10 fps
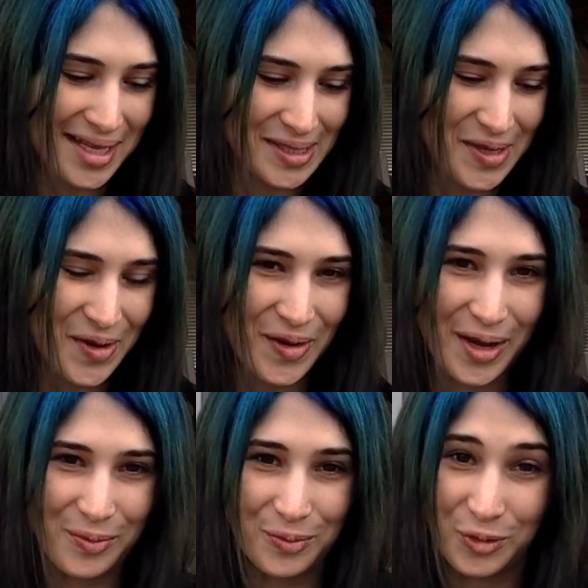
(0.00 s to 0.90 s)
So
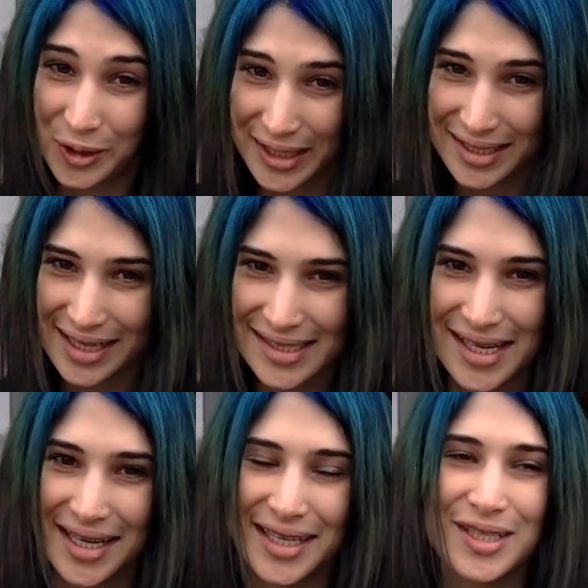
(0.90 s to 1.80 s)
I'm really
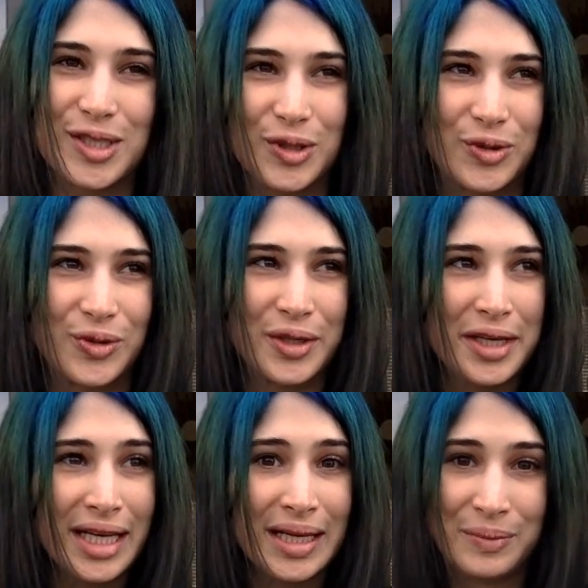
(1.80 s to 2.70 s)
excited to
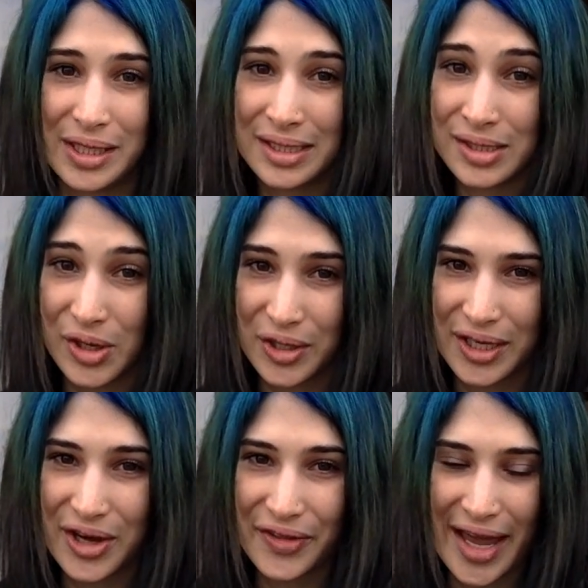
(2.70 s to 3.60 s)
be
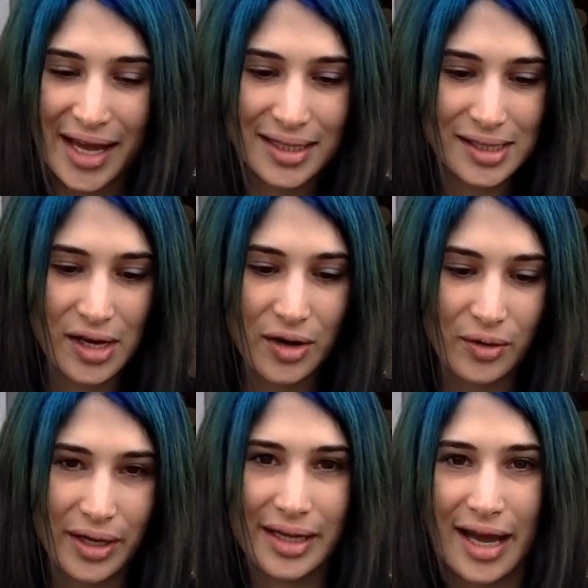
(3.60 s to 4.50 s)
starting on that. So
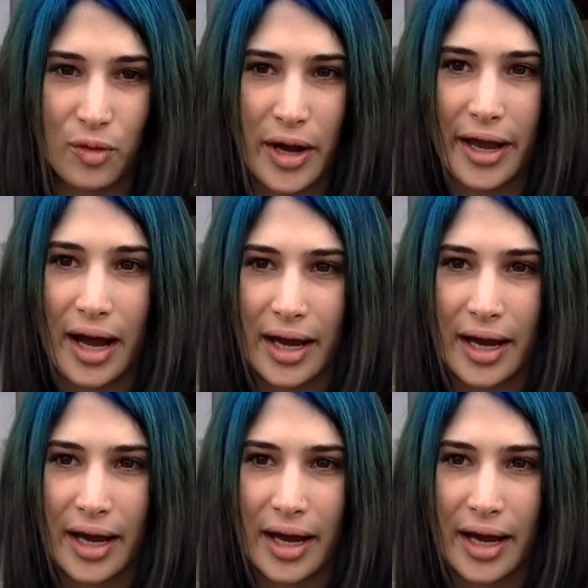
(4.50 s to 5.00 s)
in that way,